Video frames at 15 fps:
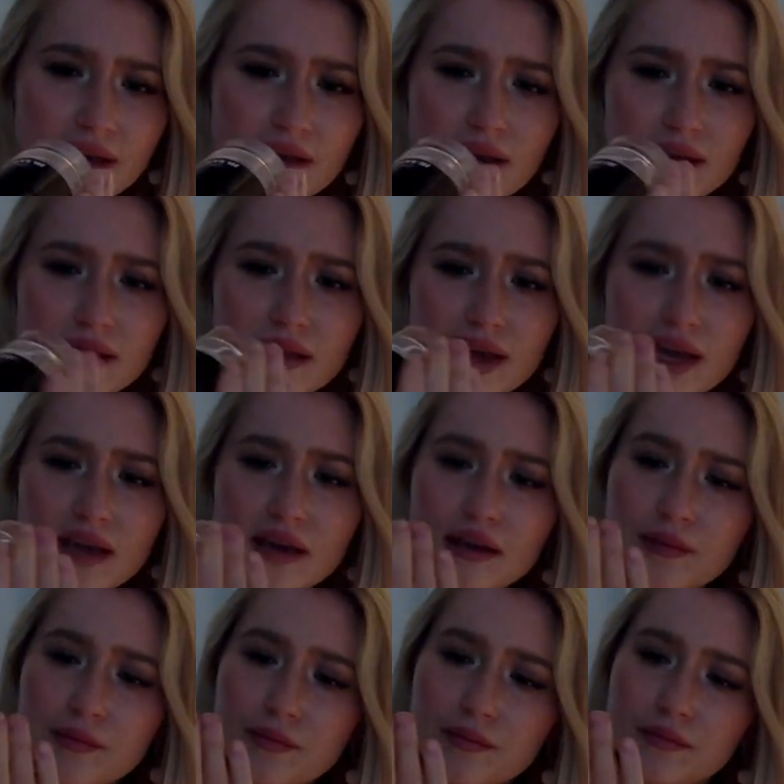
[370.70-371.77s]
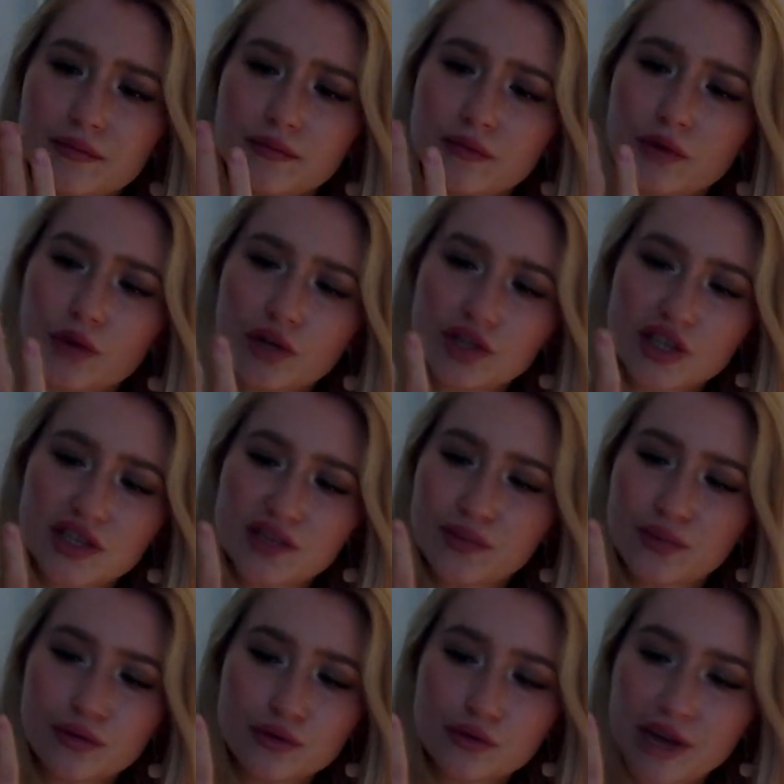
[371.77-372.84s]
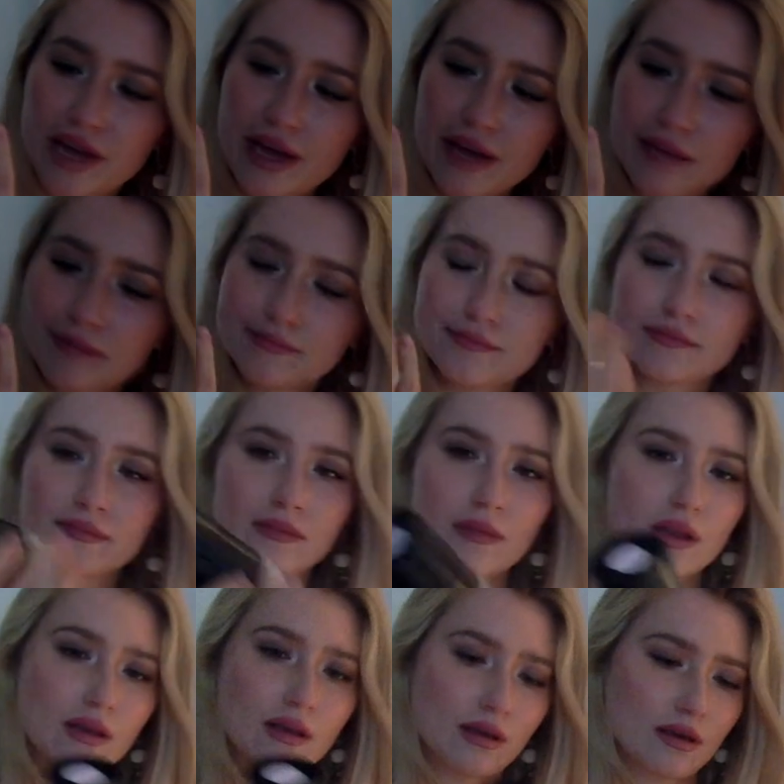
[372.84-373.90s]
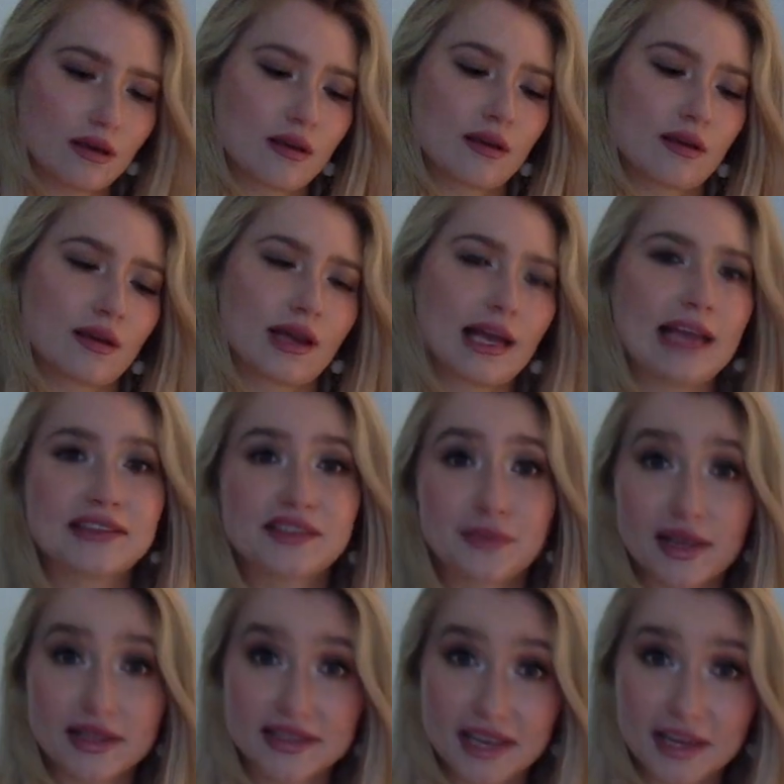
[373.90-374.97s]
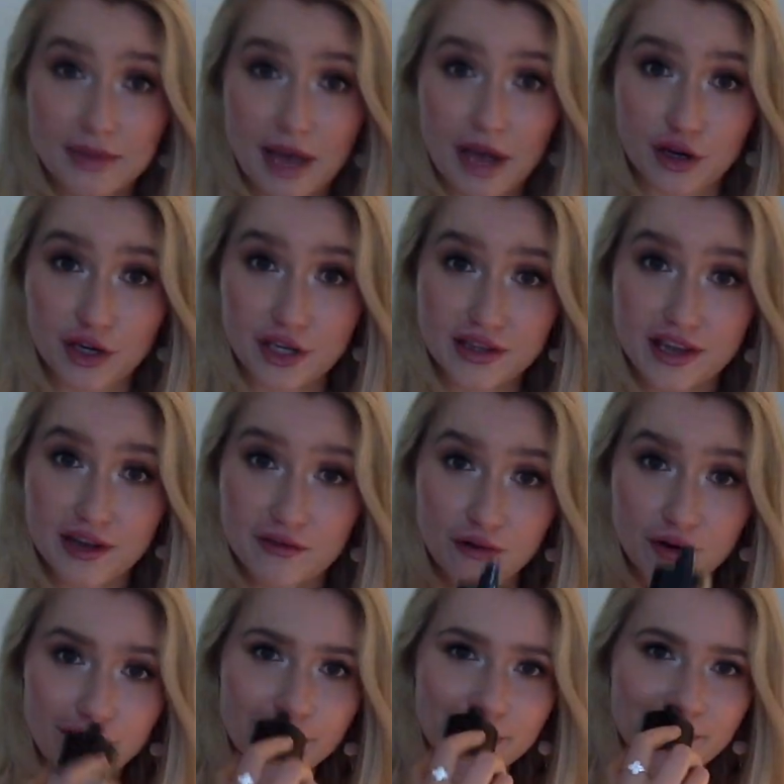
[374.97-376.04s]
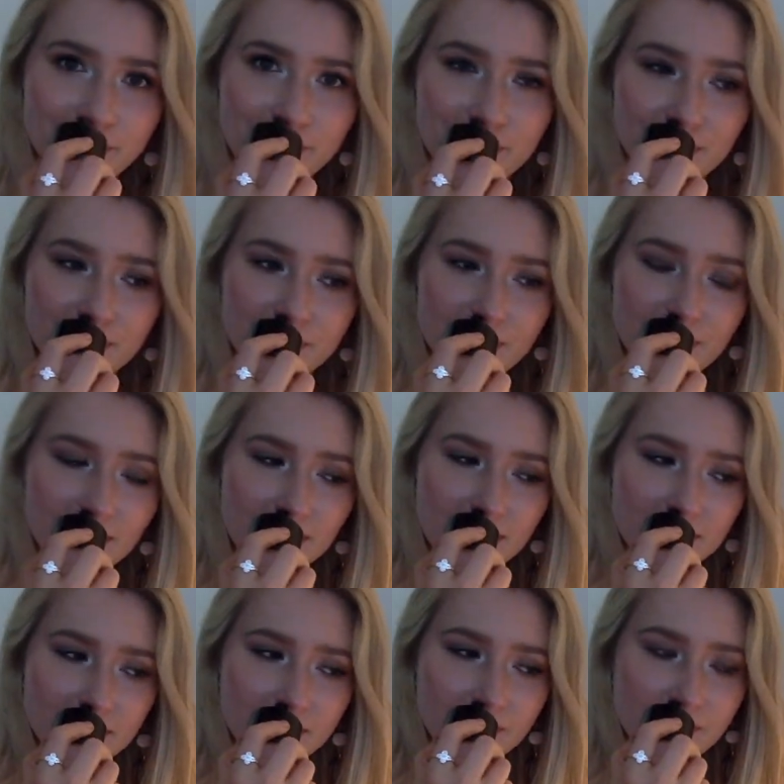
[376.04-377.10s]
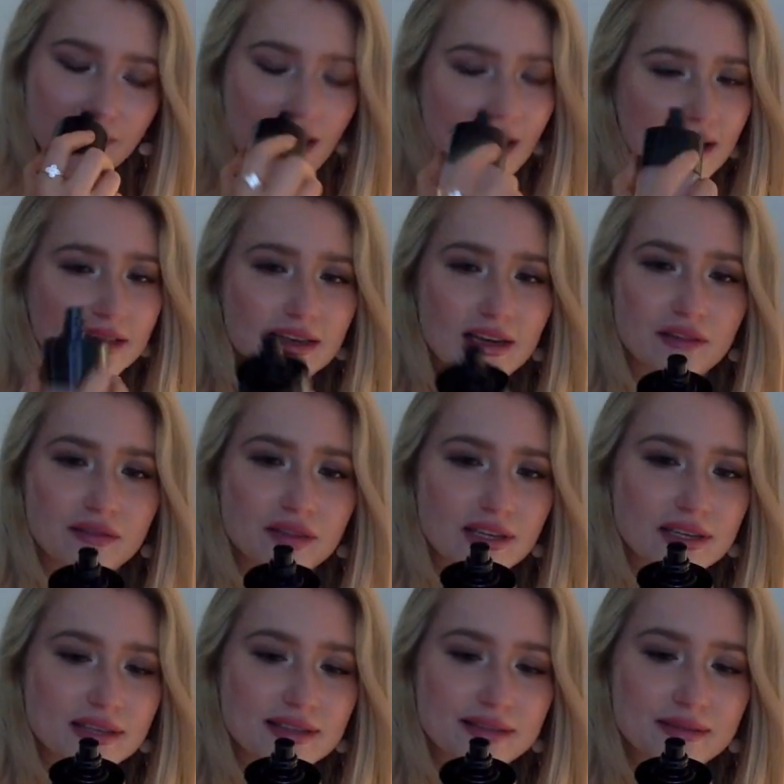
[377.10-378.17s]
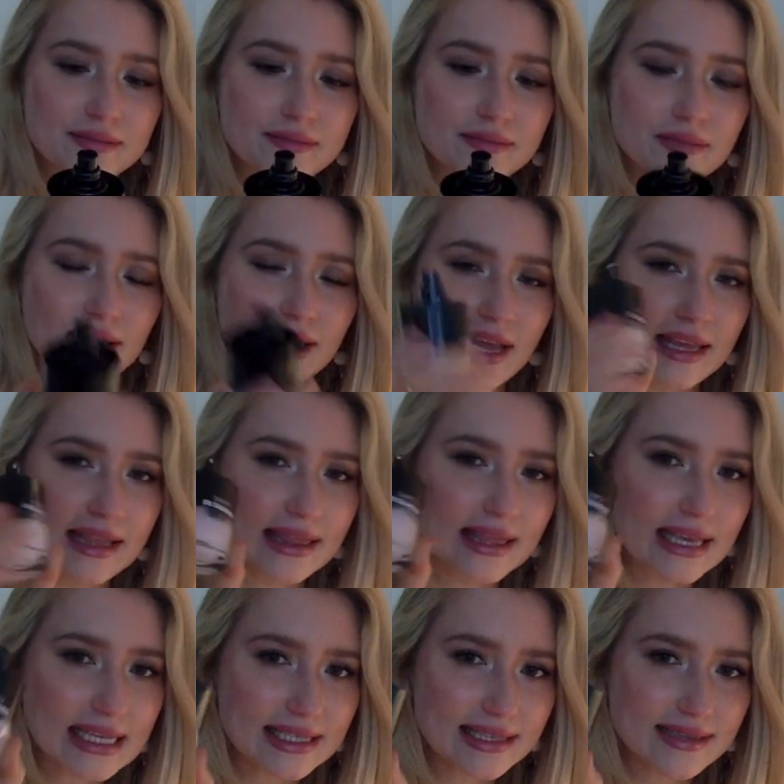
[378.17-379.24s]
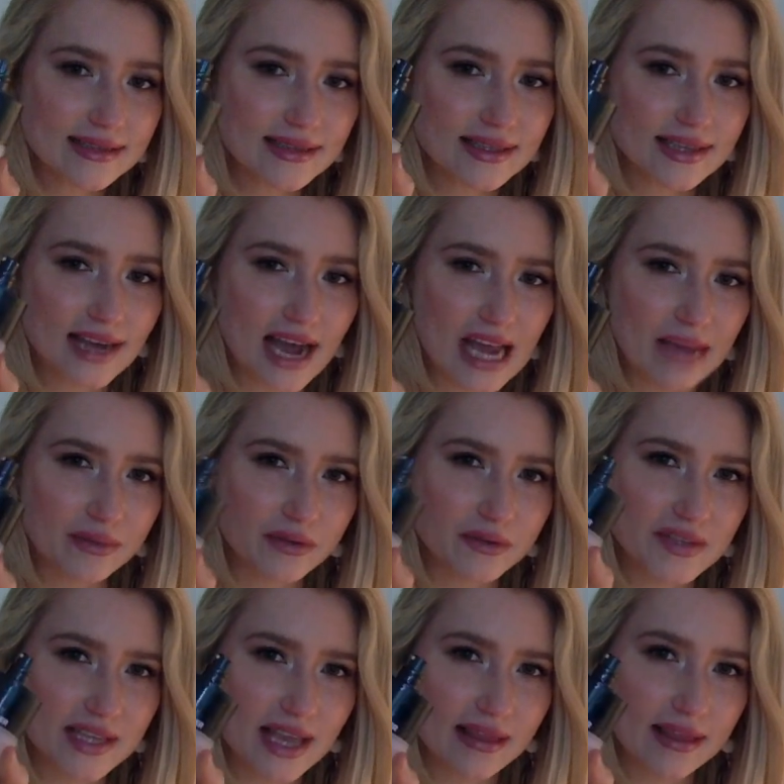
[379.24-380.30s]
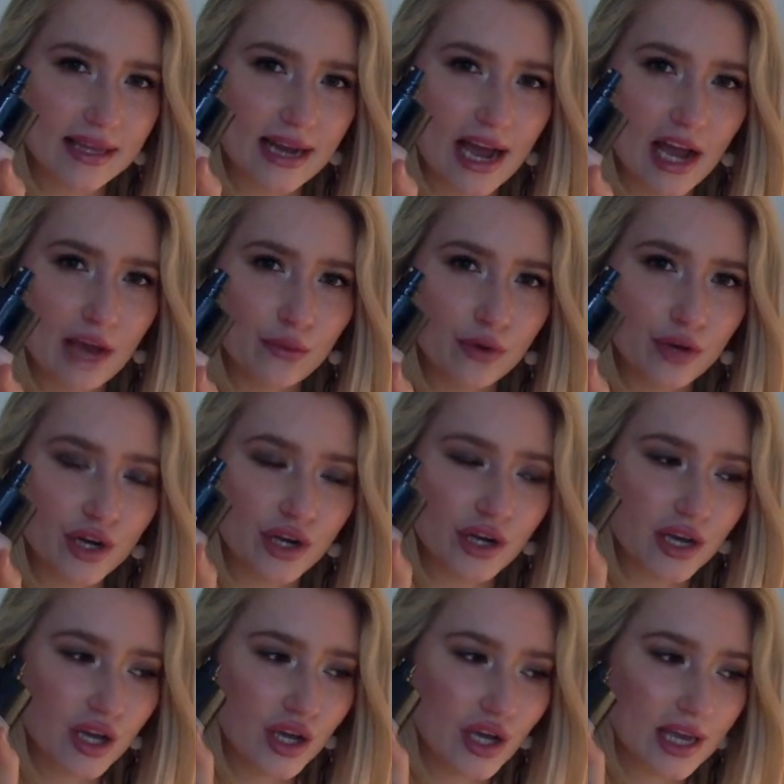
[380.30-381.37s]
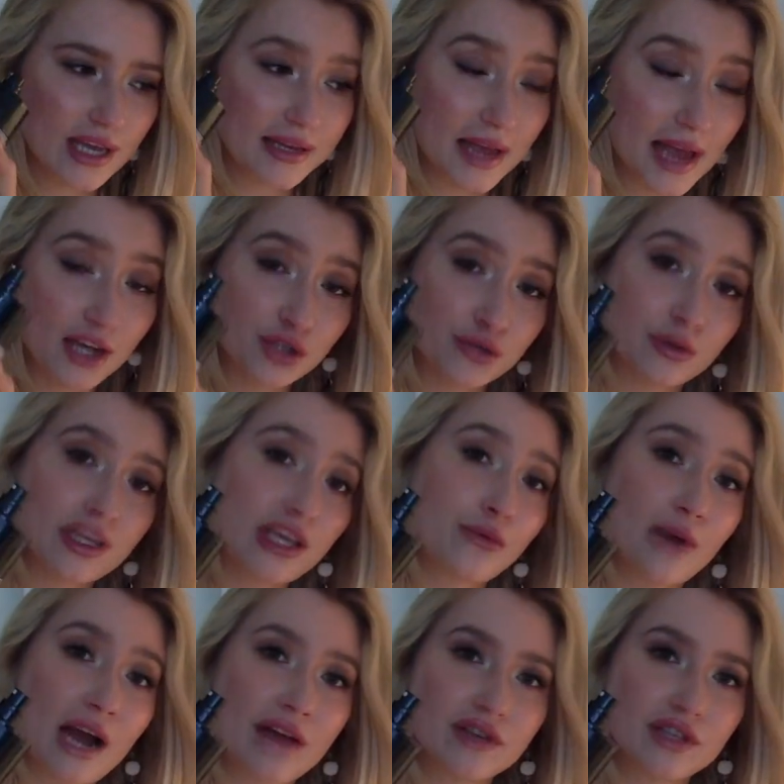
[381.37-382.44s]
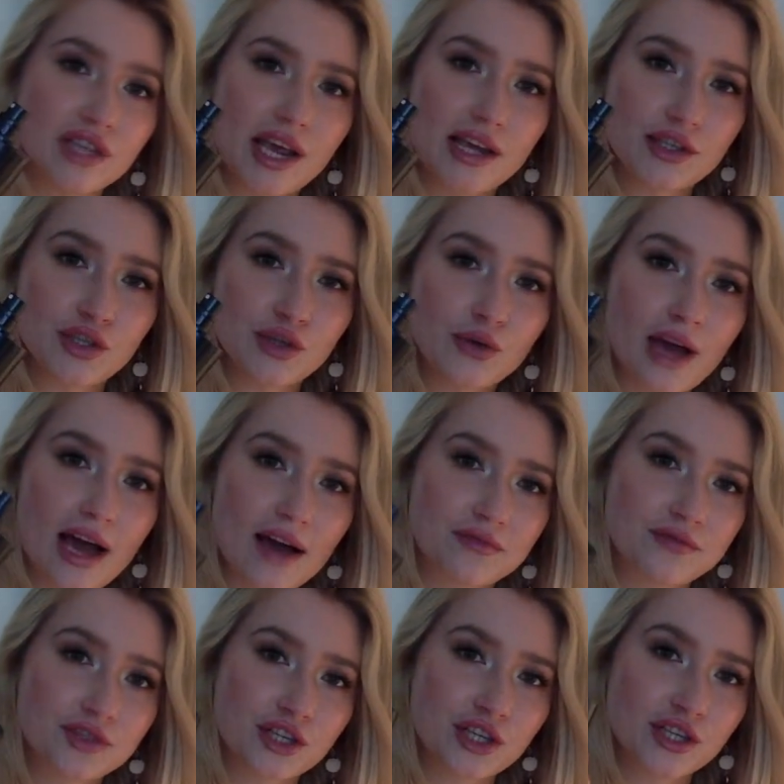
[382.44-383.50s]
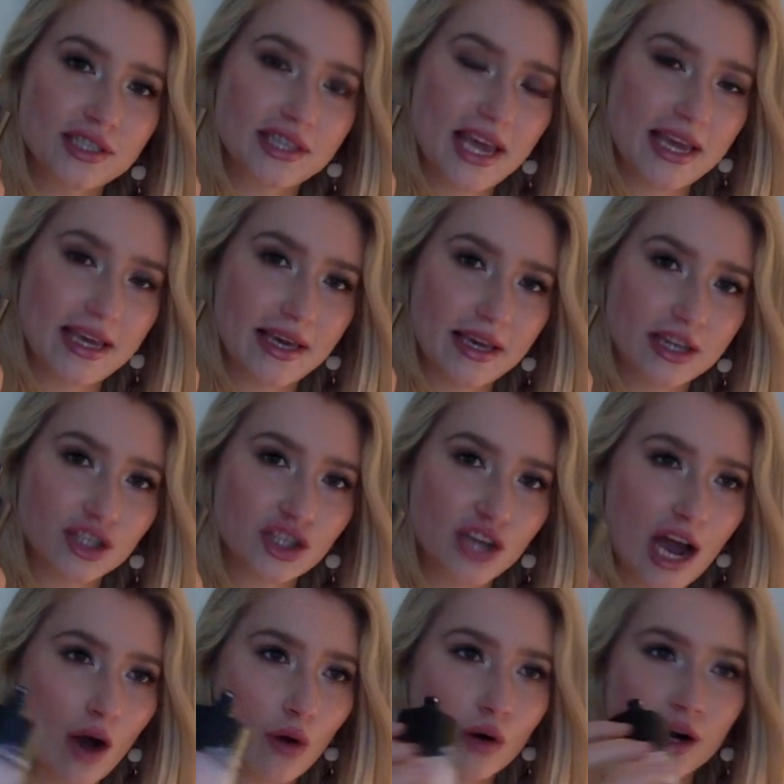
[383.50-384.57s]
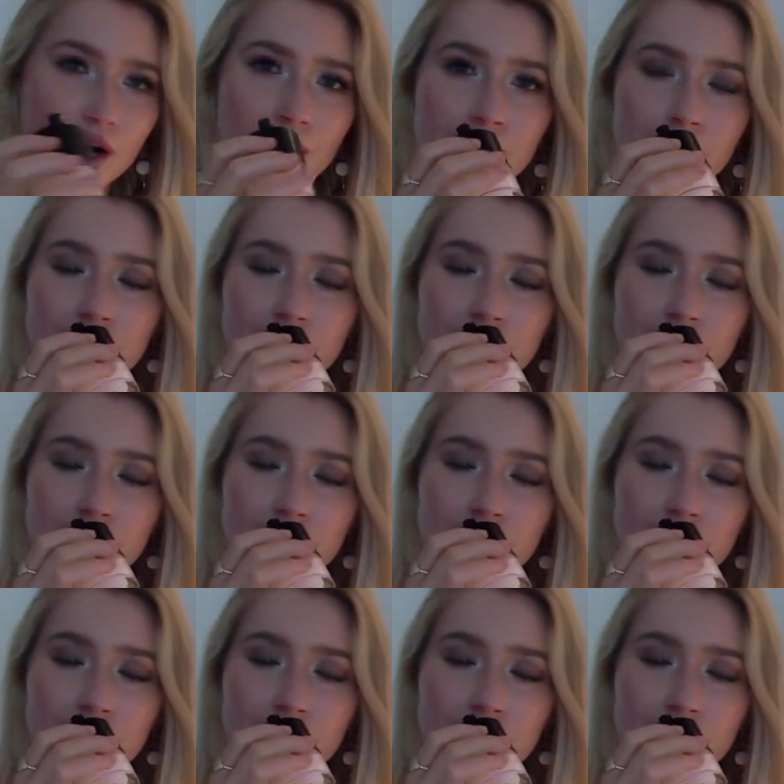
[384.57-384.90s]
I think, or just Poudrée. It smells like powder, therefore. I love this. Like, this is the type of scent that I would naturally gravitate to after taking a shower,